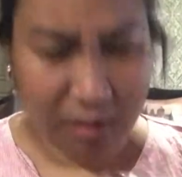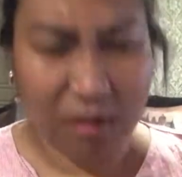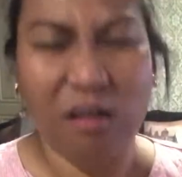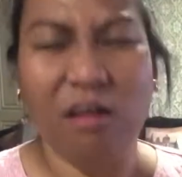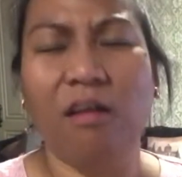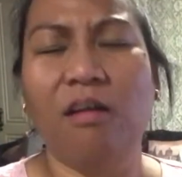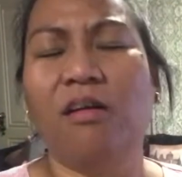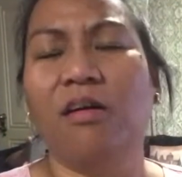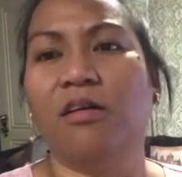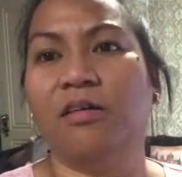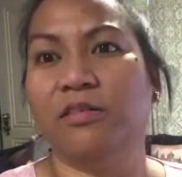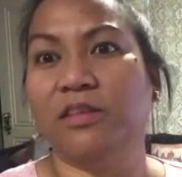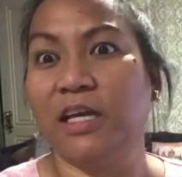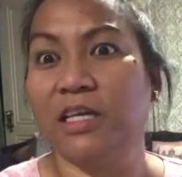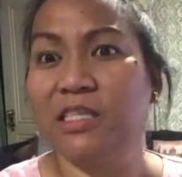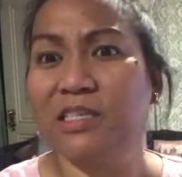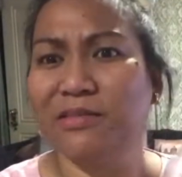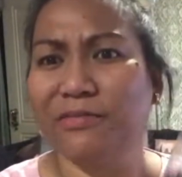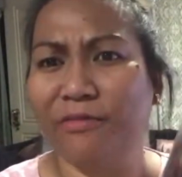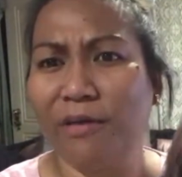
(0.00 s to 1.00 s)
Oh,
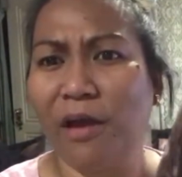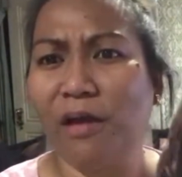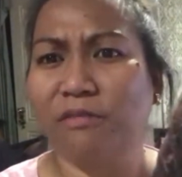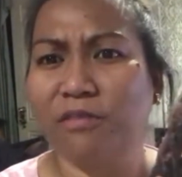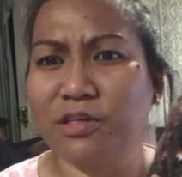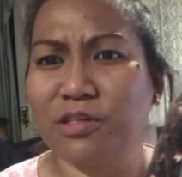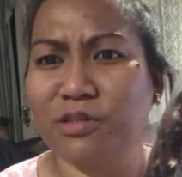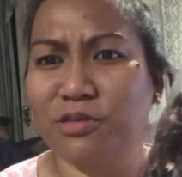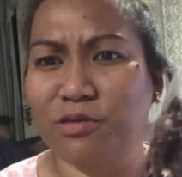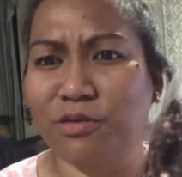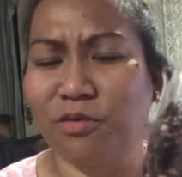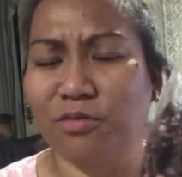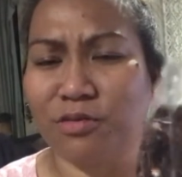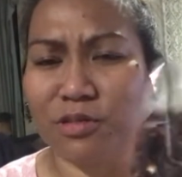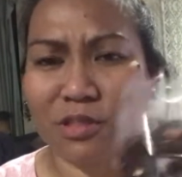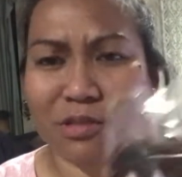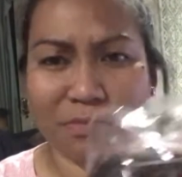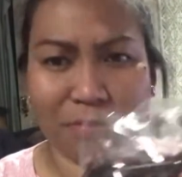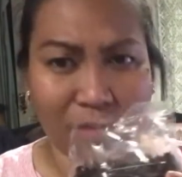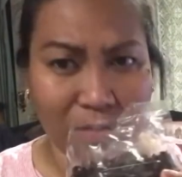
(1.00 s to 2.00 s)
that's a very strong
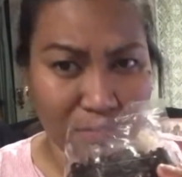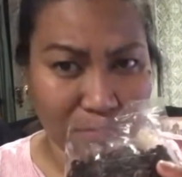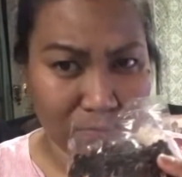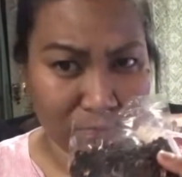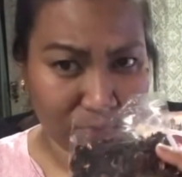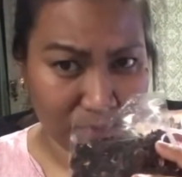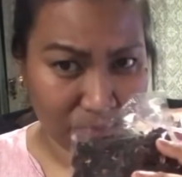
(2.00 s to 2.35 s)
smell.